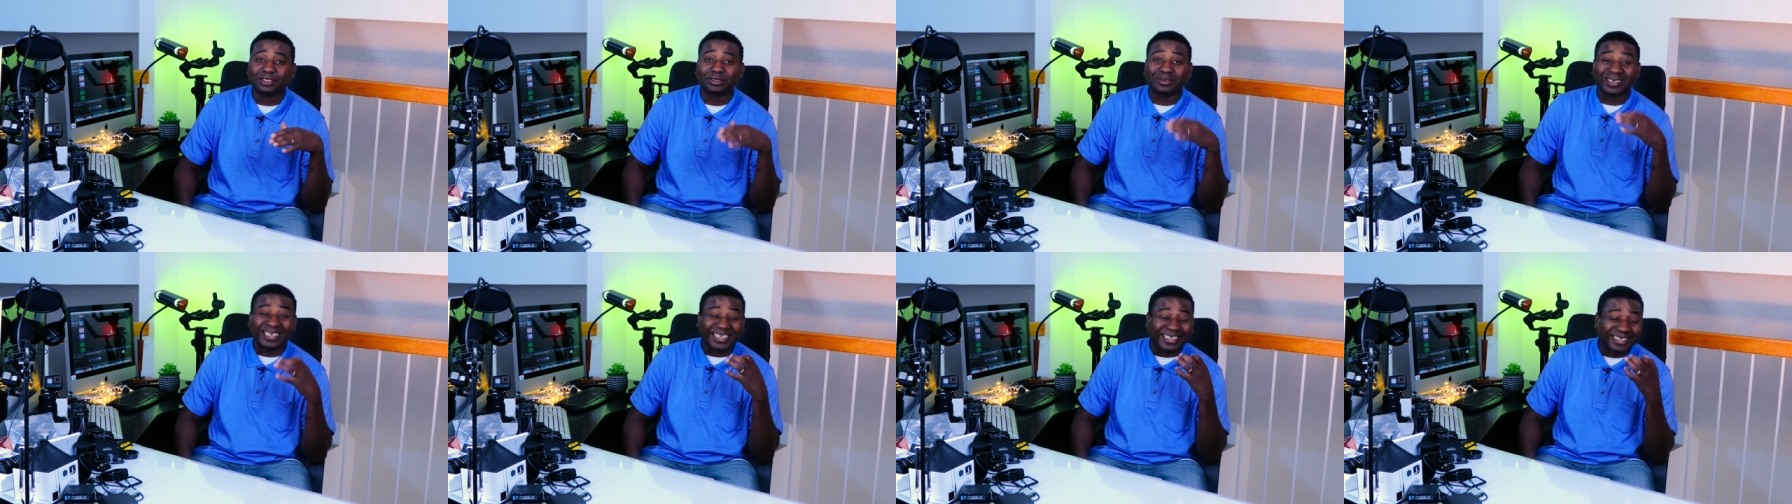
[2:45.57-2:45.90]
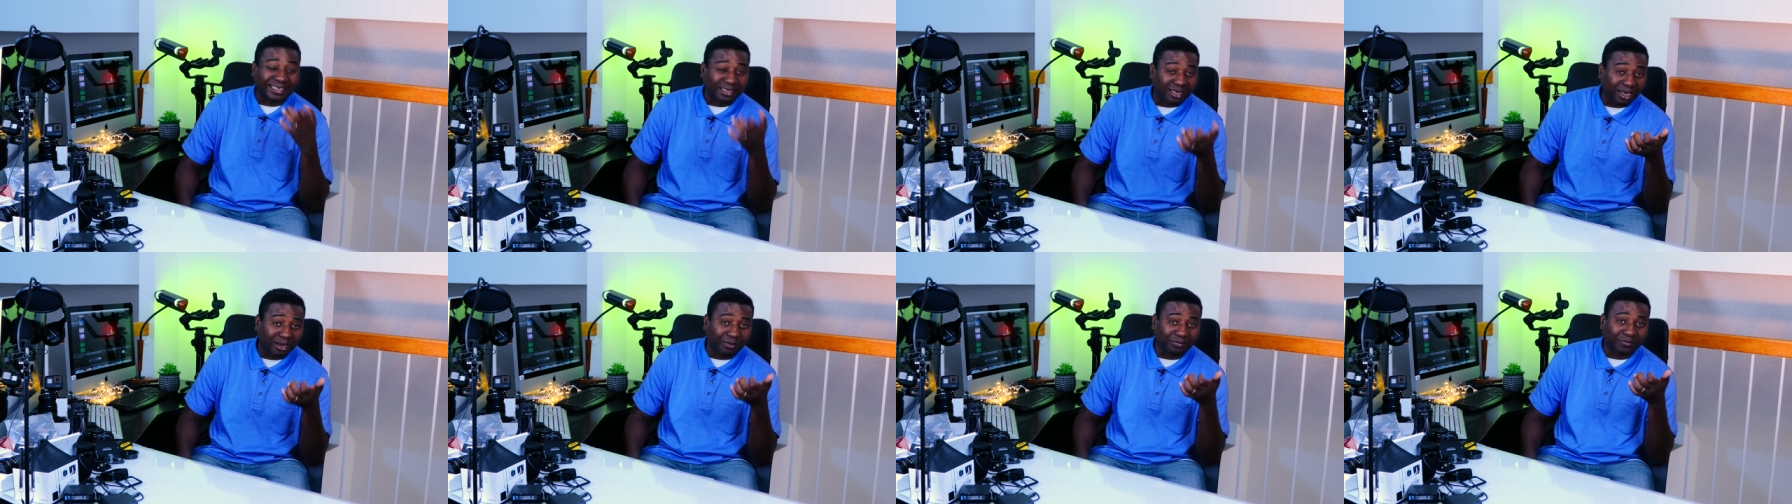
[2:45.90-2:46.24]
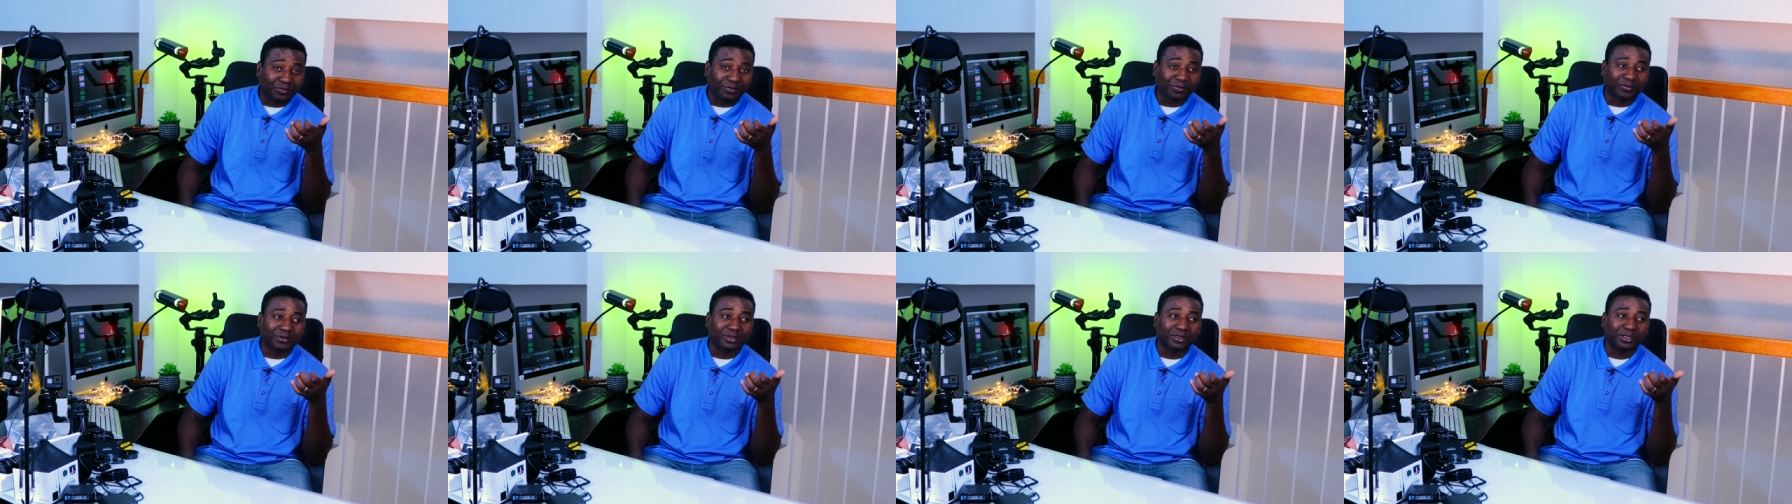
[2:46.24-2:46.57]
know
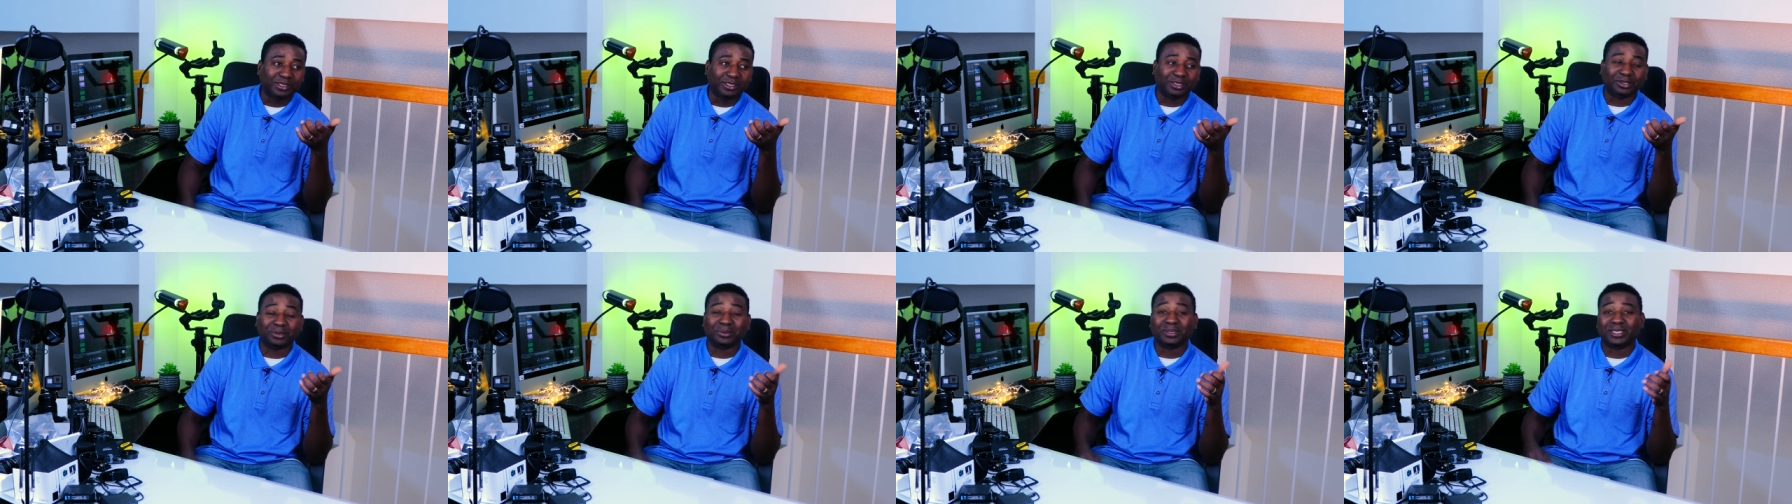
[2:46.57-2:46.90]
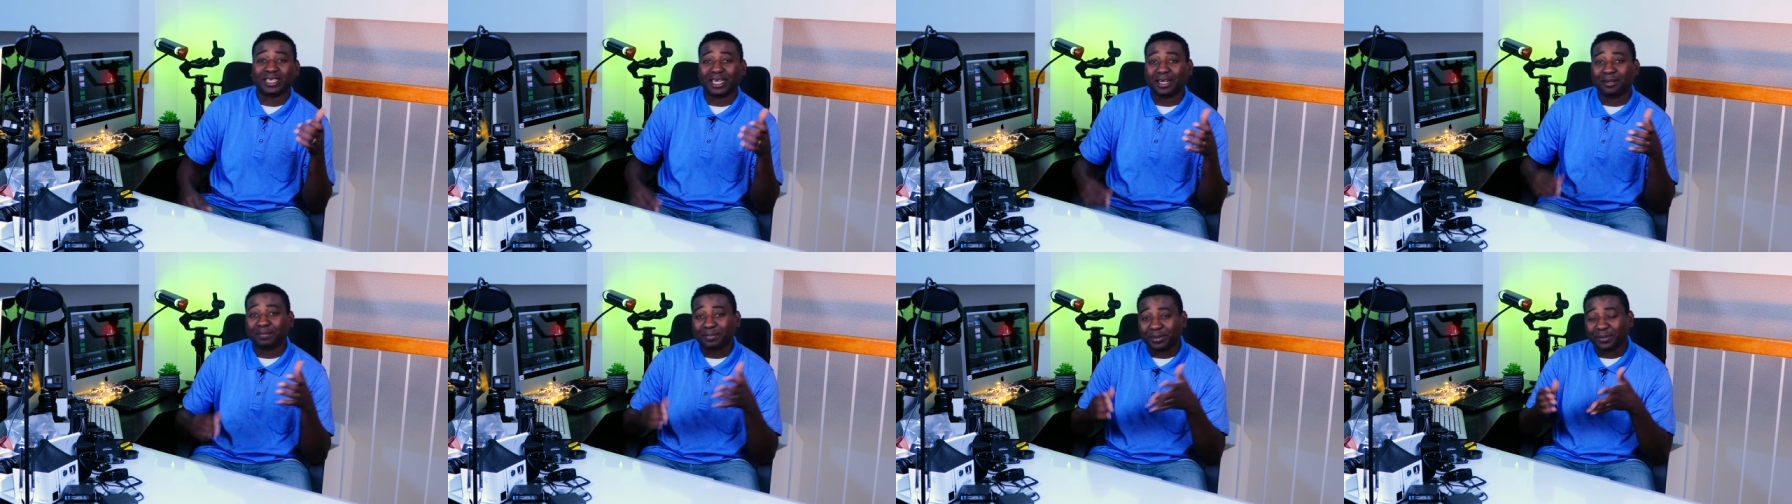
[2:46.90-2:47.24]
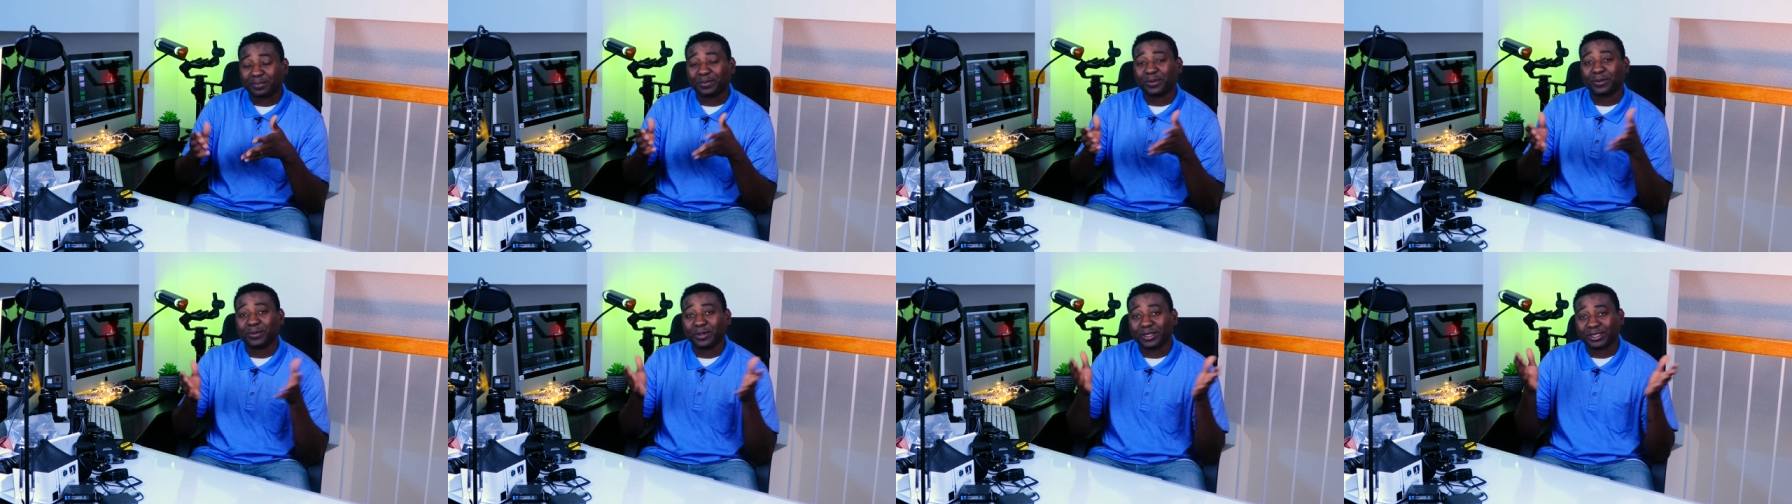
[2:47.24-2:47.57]
enough to tell
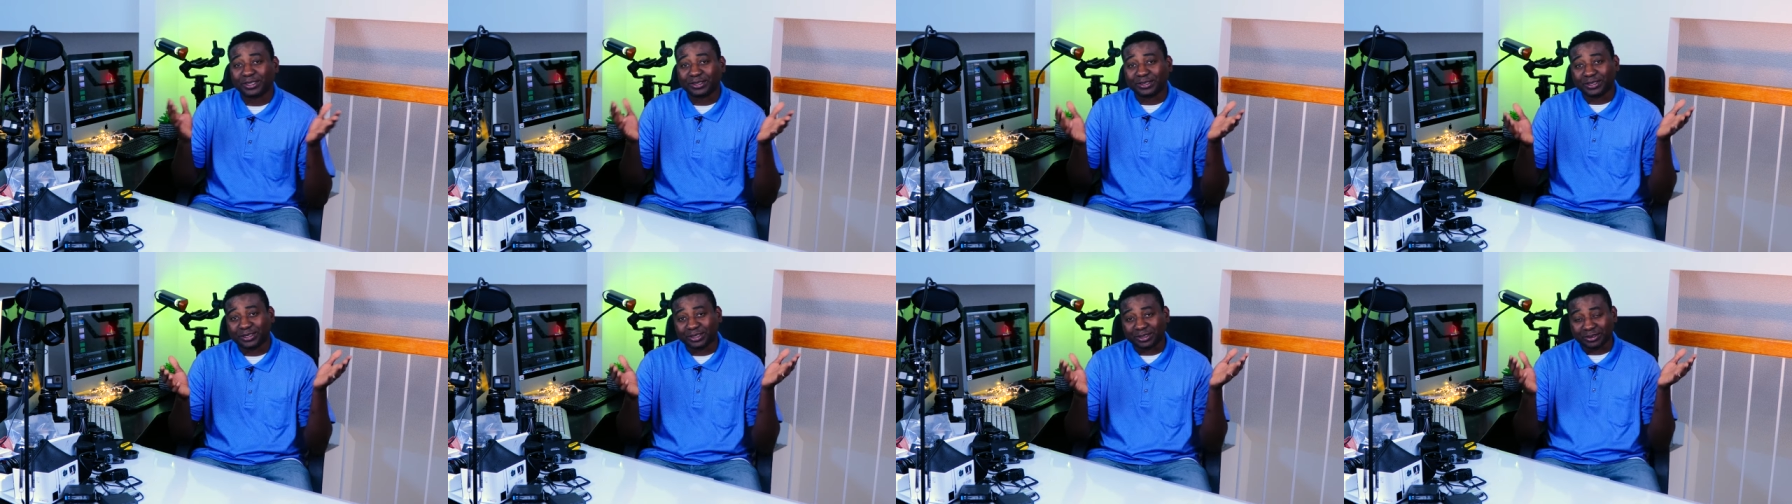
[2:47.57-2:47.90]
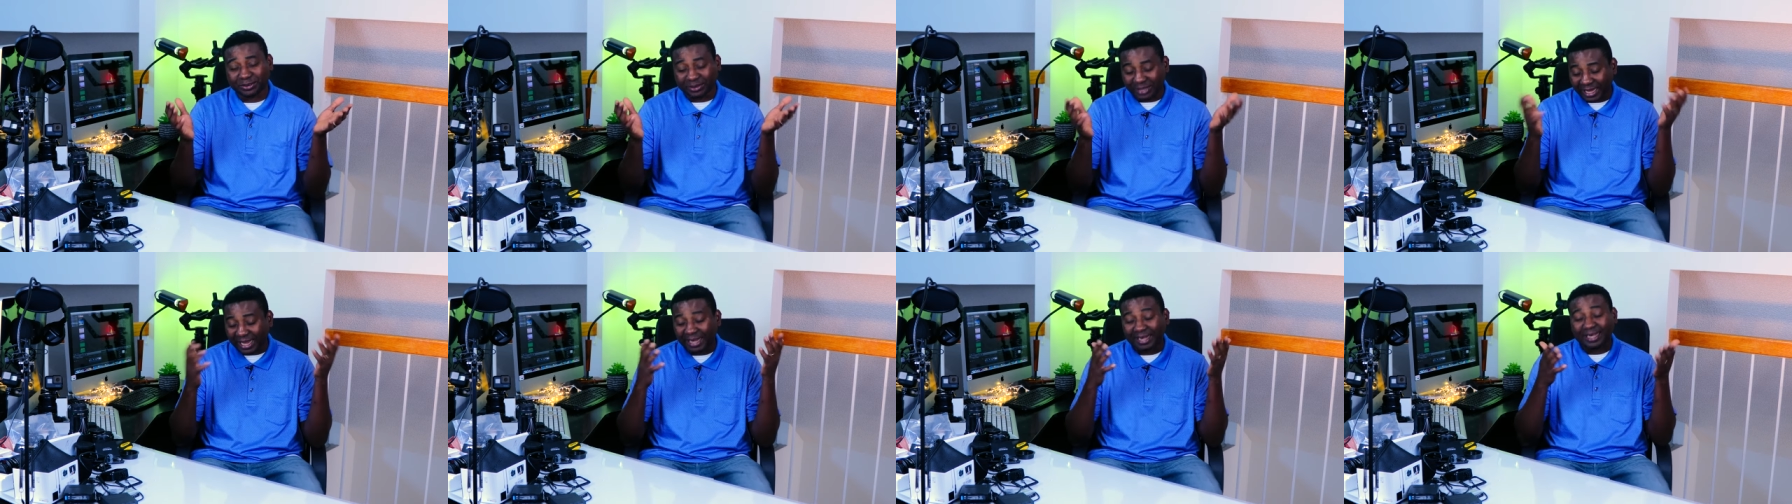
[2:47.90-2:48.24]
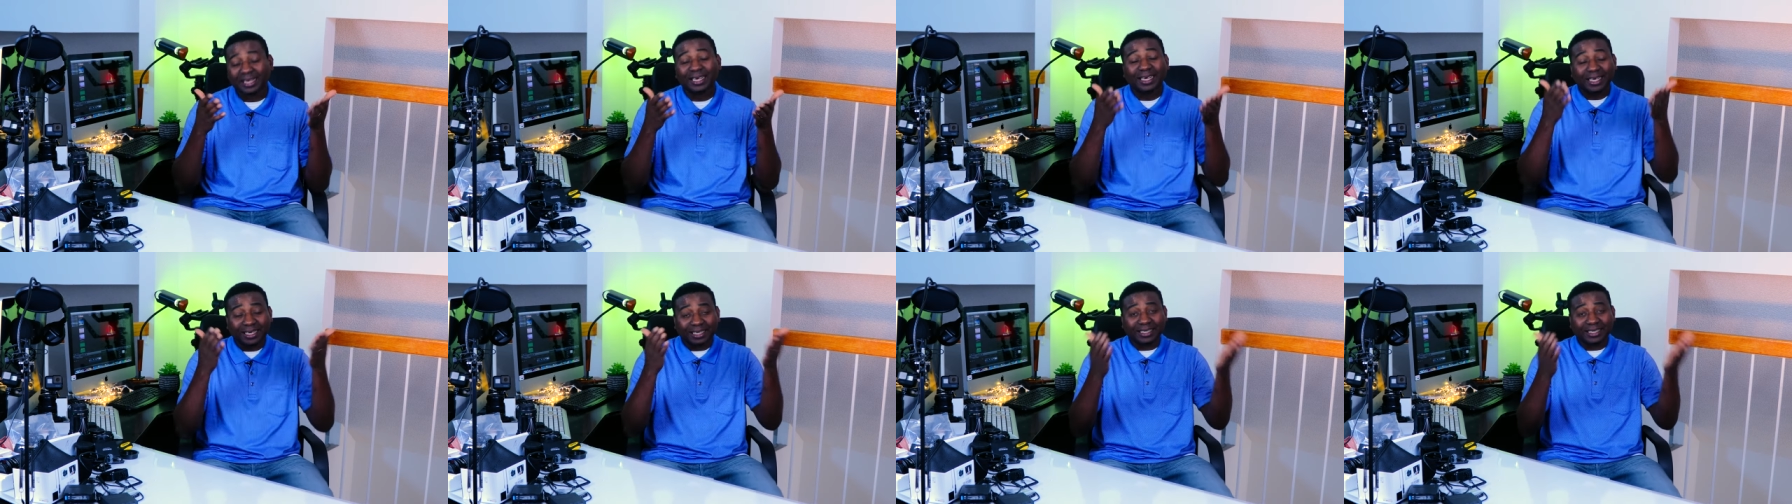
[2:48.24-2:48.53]
people what to do, like